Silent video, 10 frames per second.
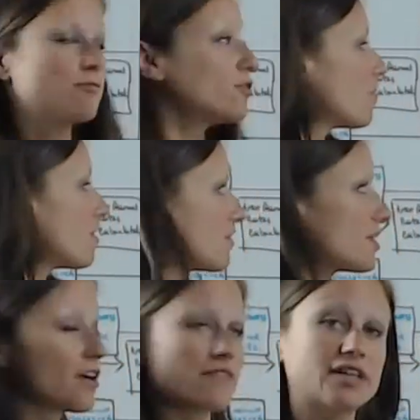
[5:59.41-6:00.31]
move over
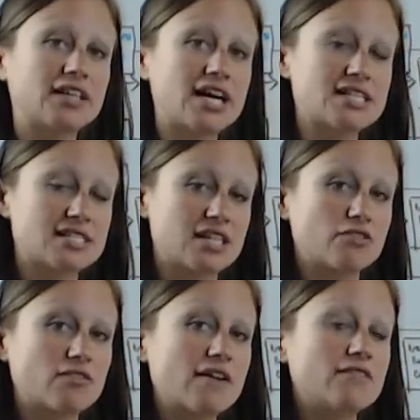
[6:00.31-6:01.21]
and are realized in the
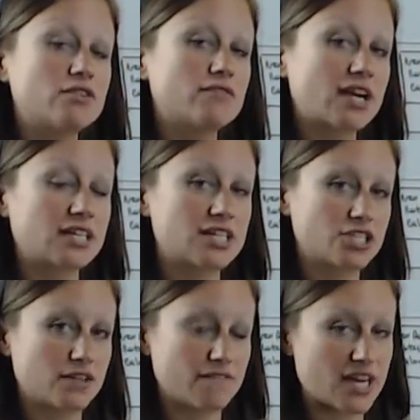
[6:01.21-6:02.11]
revenue
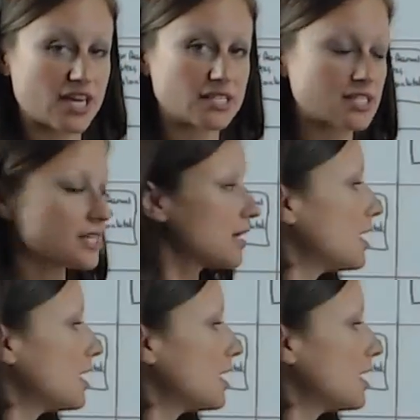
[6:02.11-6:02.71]
recognition phase,